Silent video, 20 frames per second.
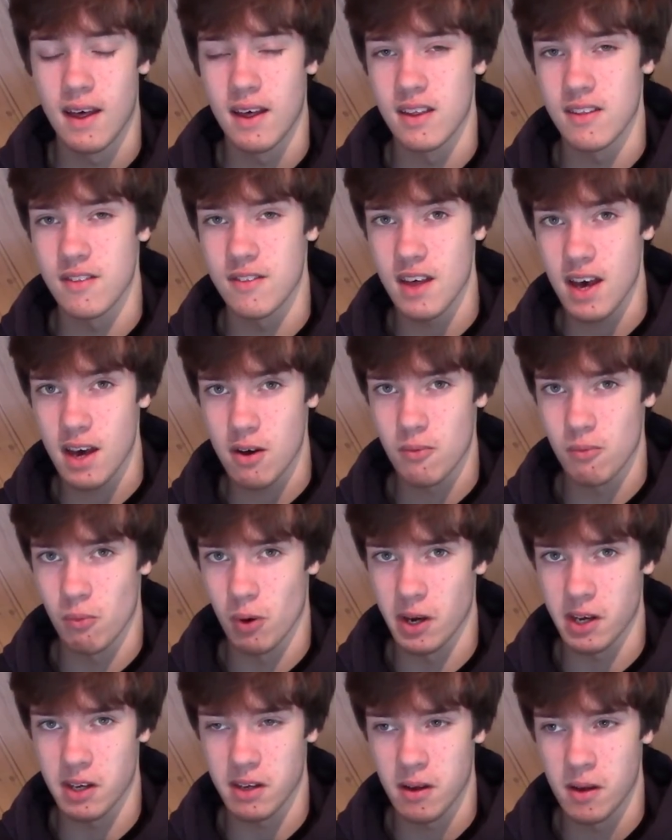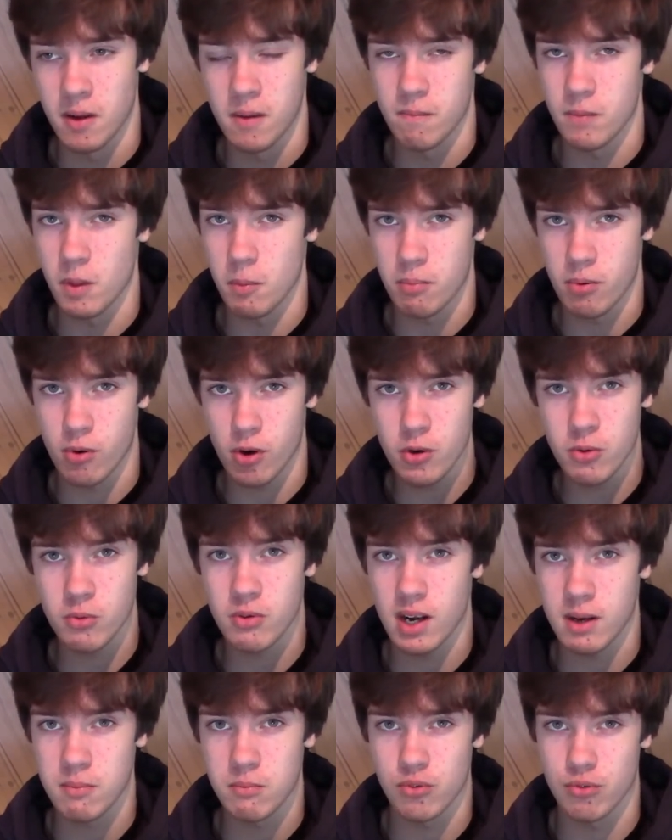That way, the
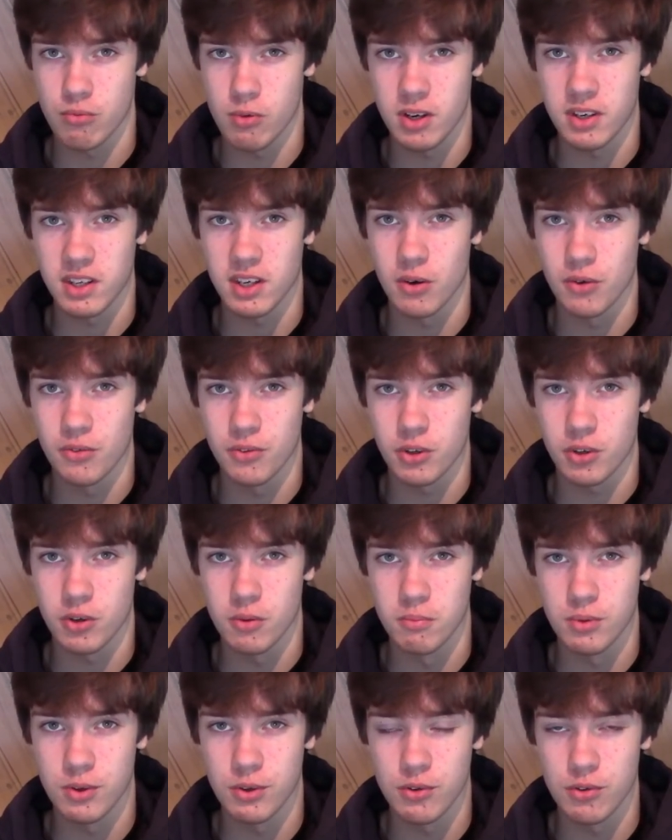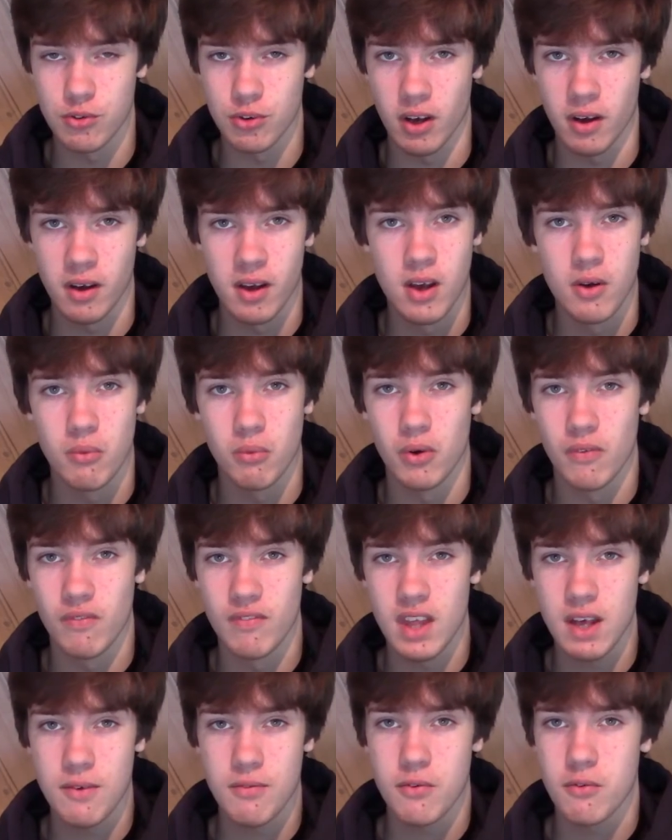programs running on the computer will
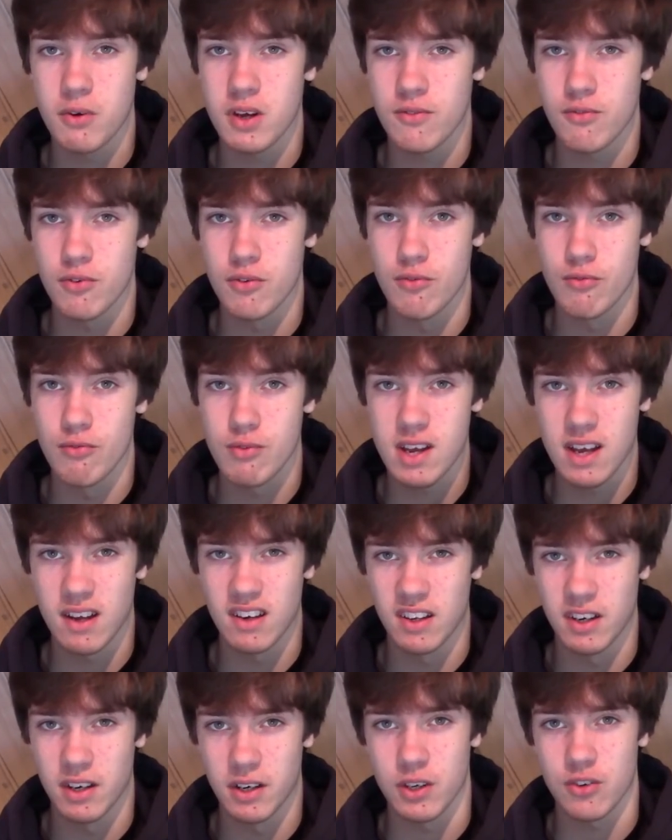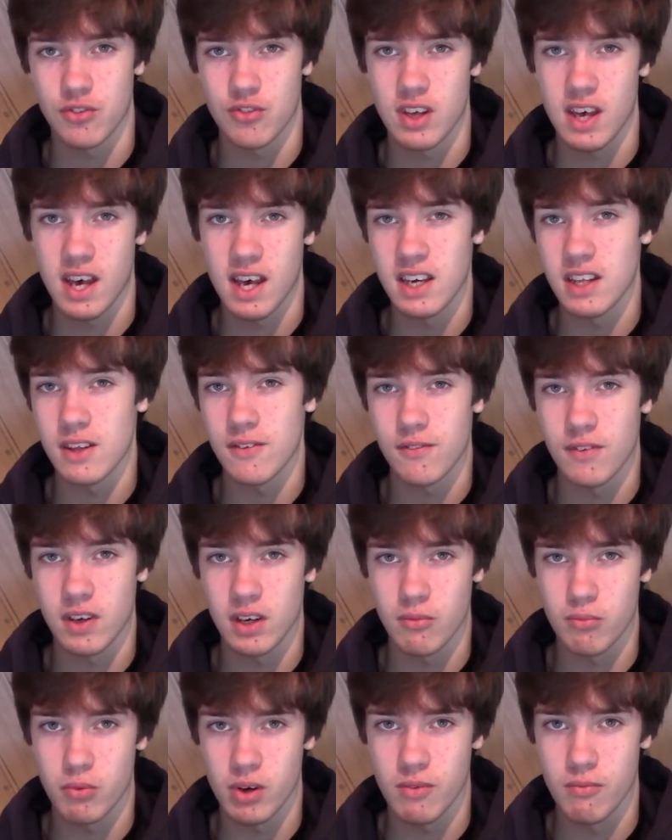never even realize that
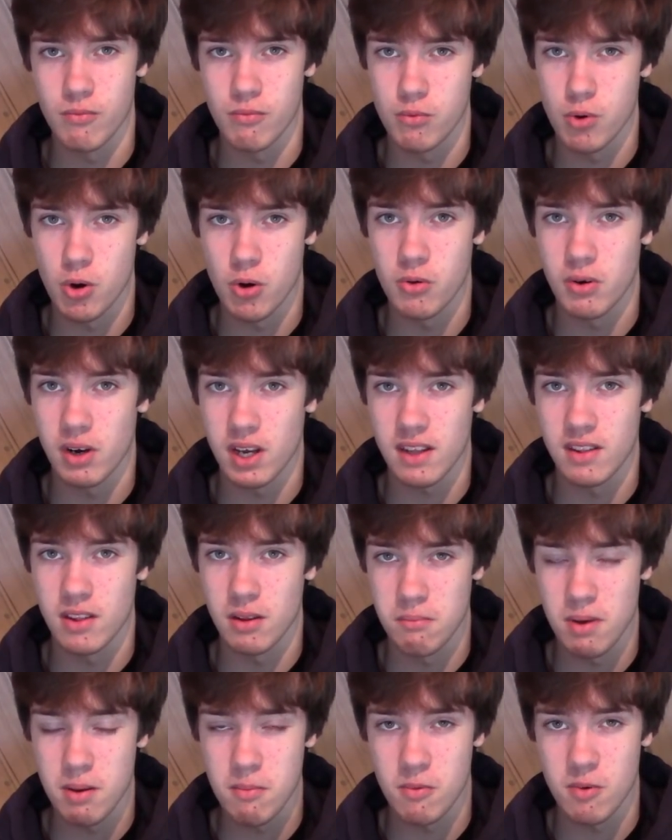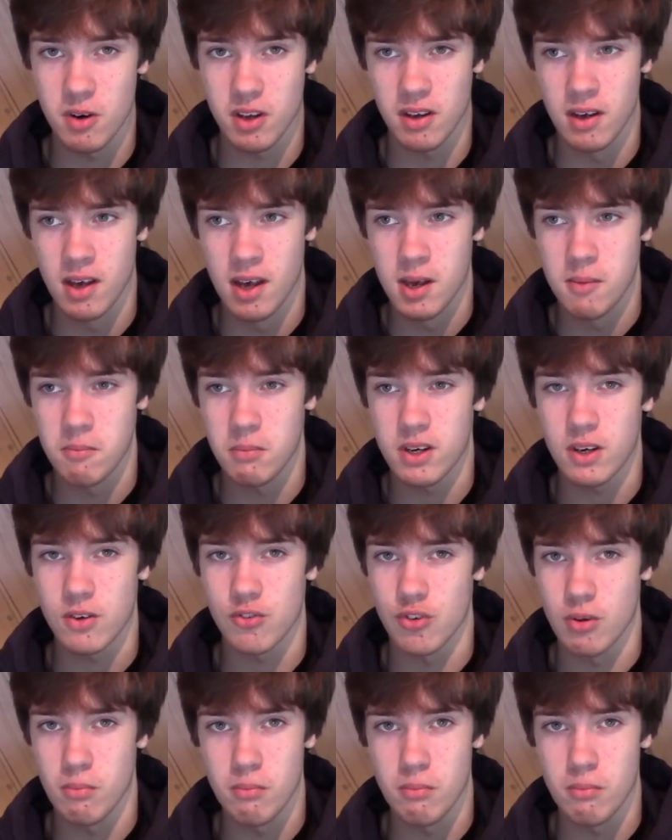anything went wrong in the memory because the